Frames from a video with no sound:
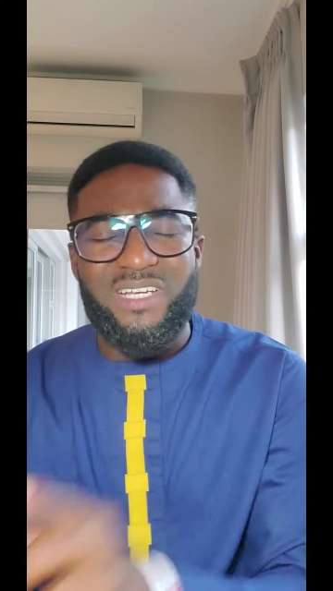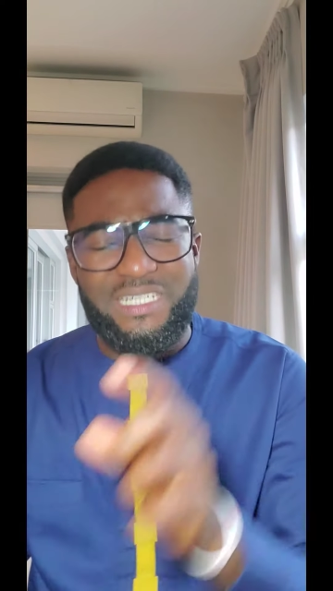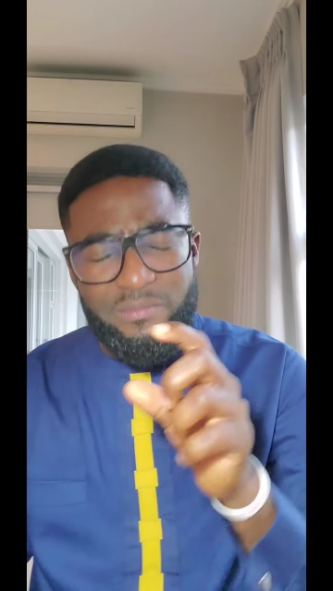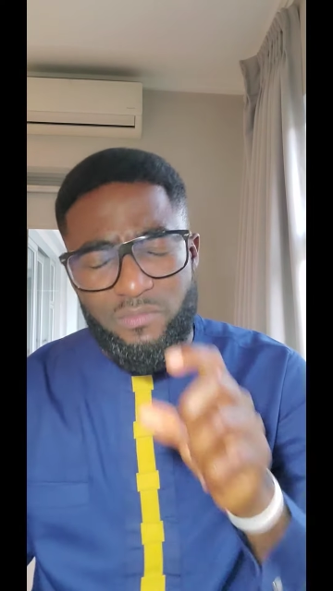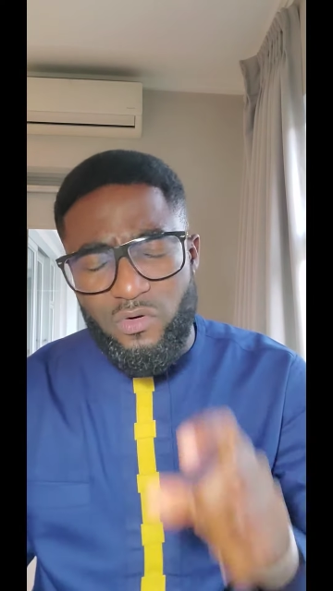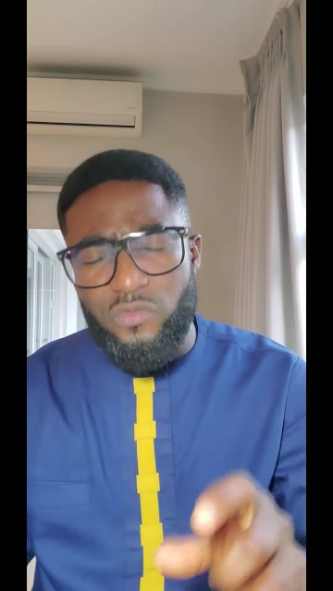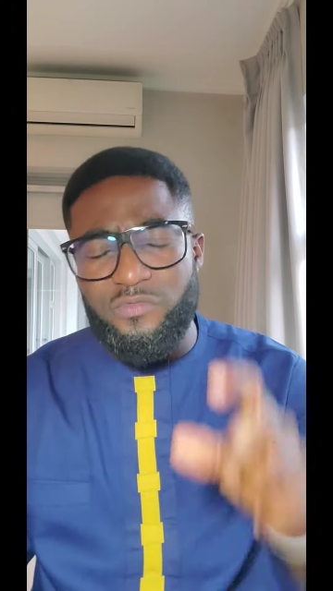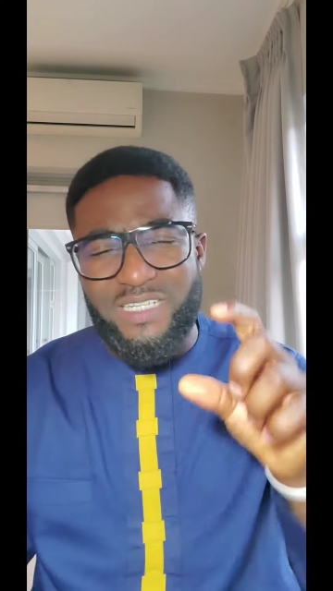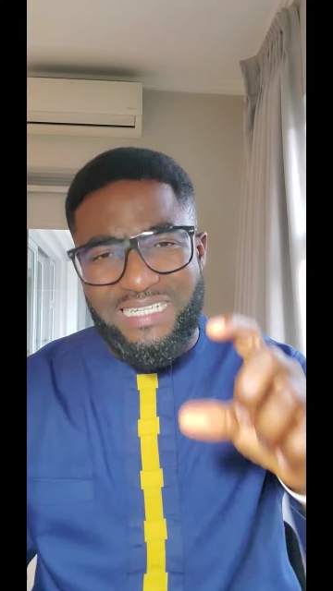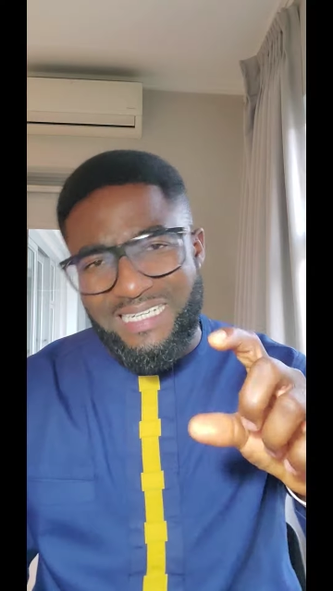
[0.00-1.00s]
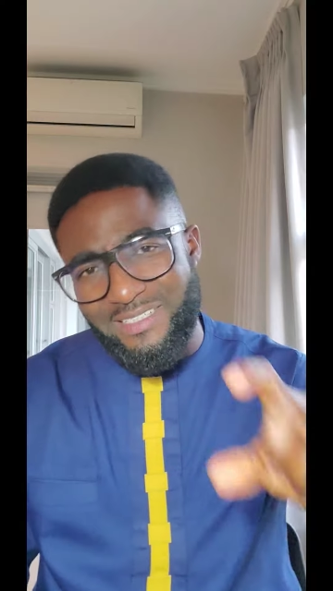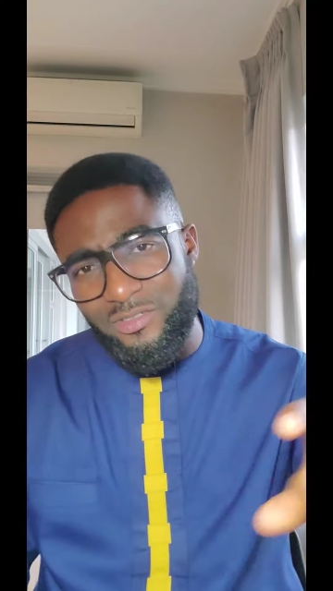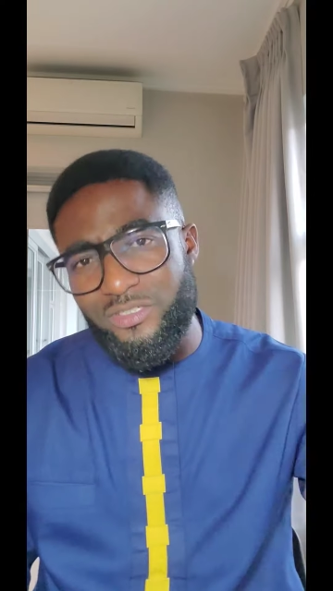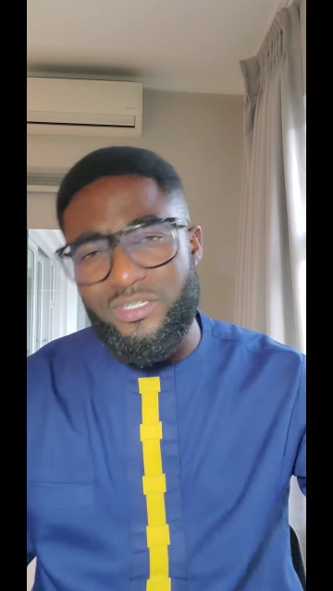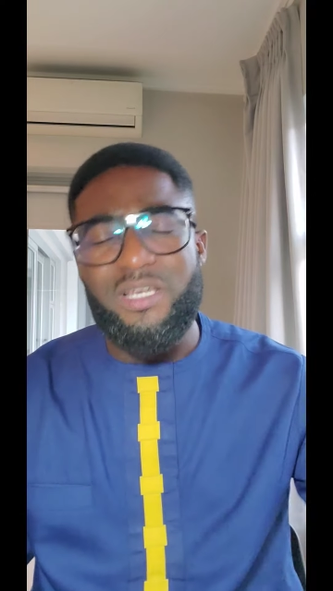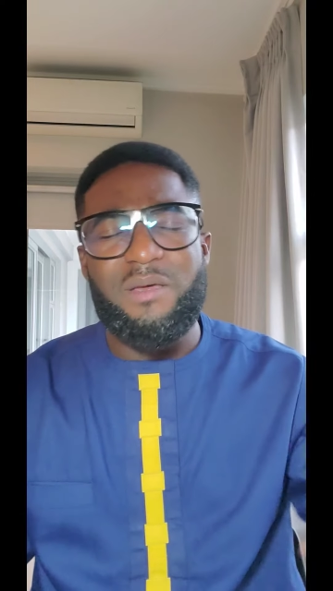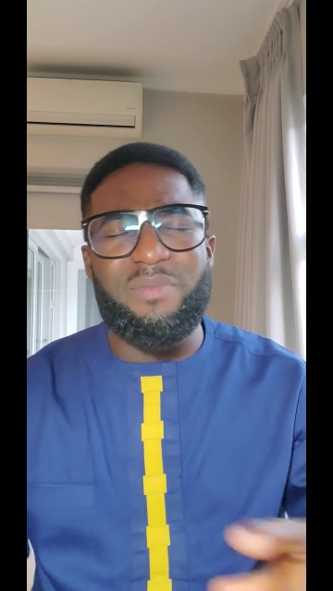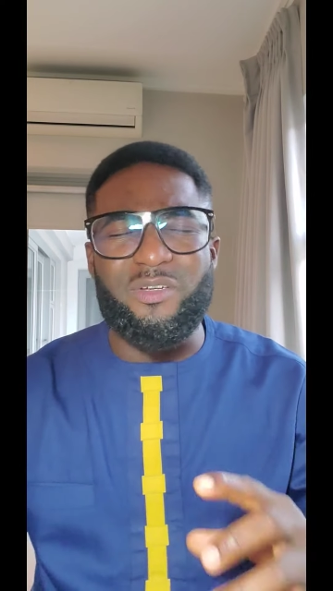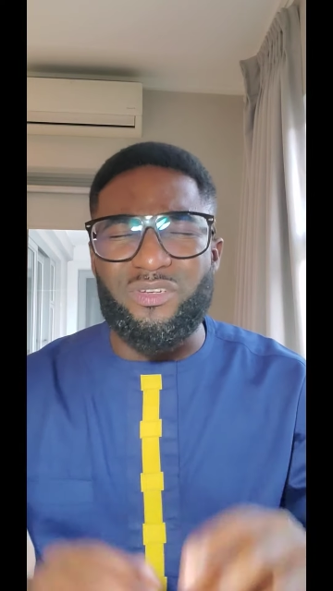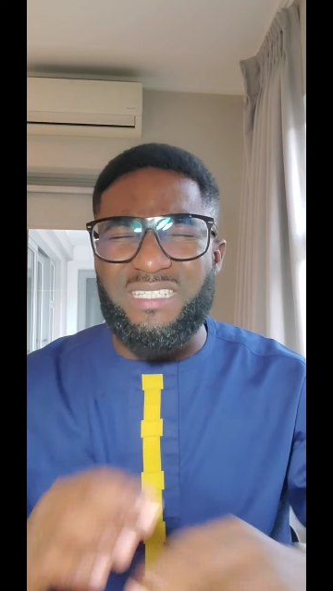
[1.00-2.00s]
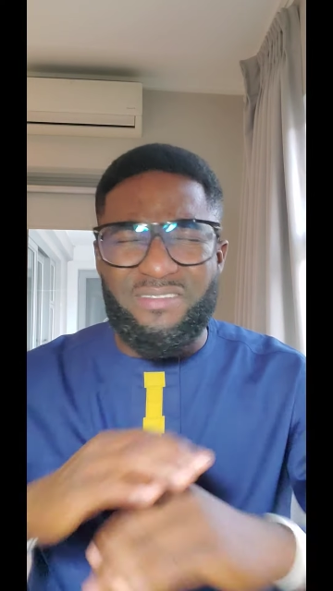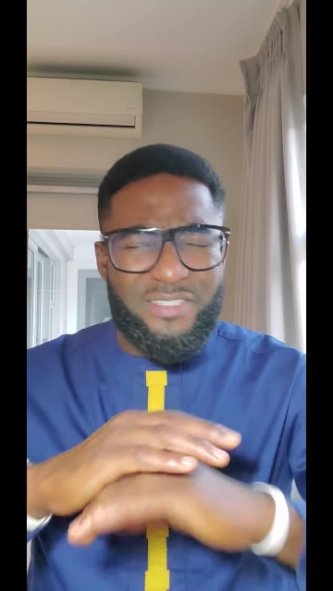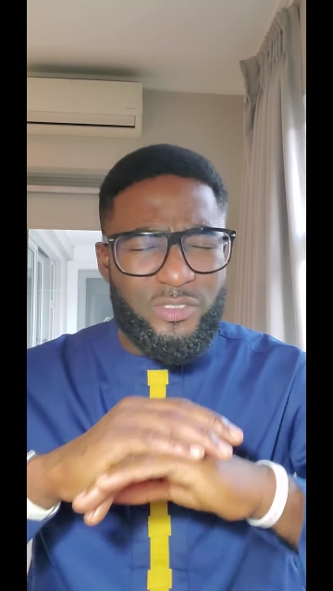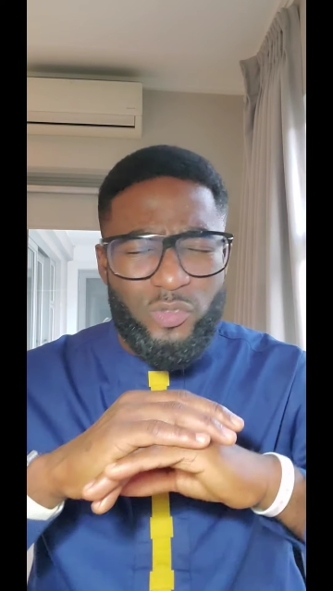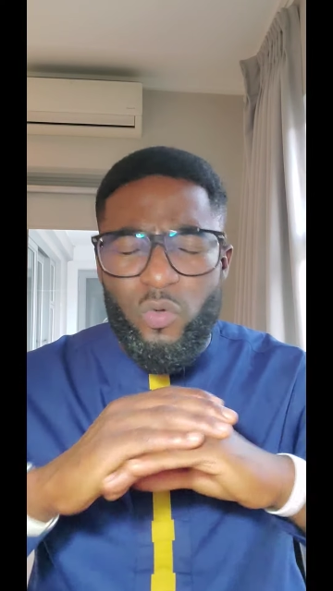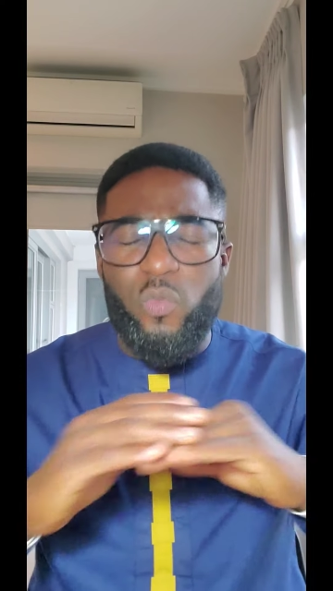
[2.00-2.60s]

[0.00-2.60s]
Remove the cannot because there is no